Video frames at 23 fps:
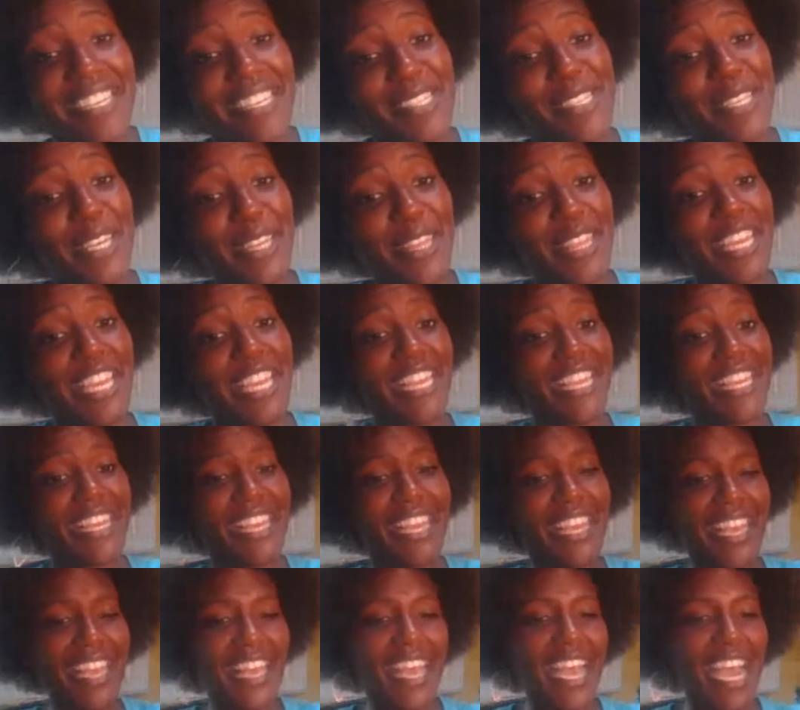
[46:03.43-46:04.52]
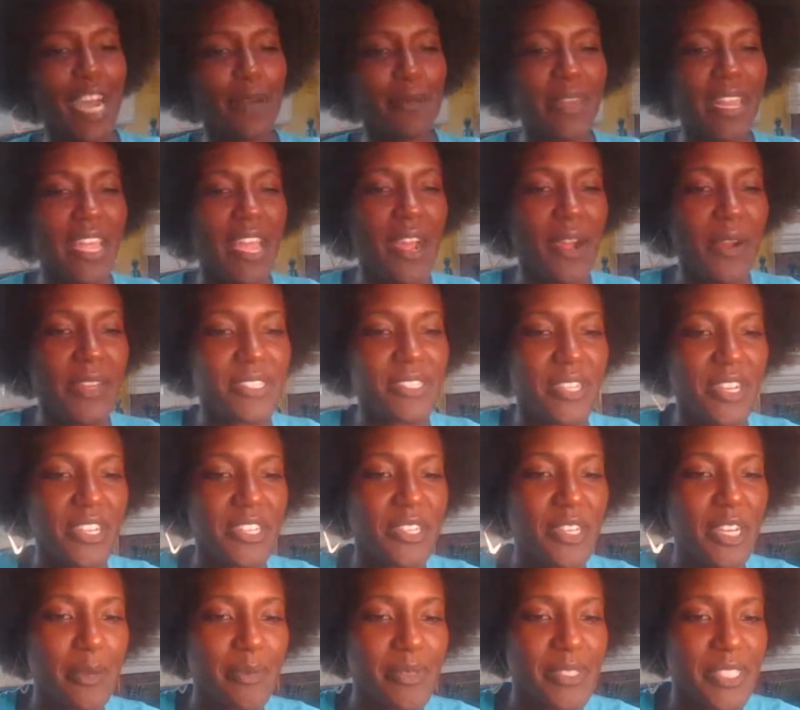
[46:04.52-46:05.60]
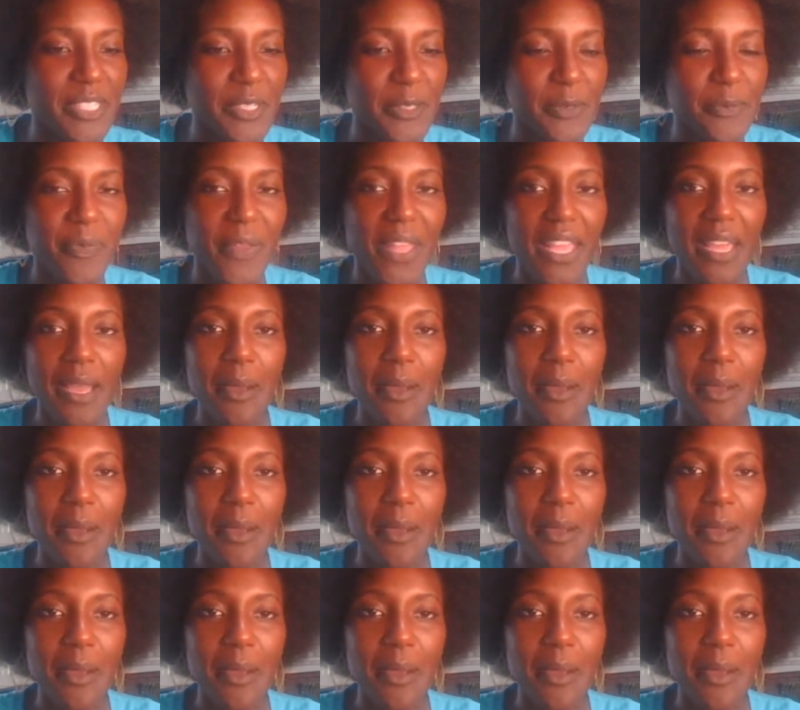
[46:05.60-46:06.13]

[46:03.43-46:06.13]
It's a thing. How many hours are you up to?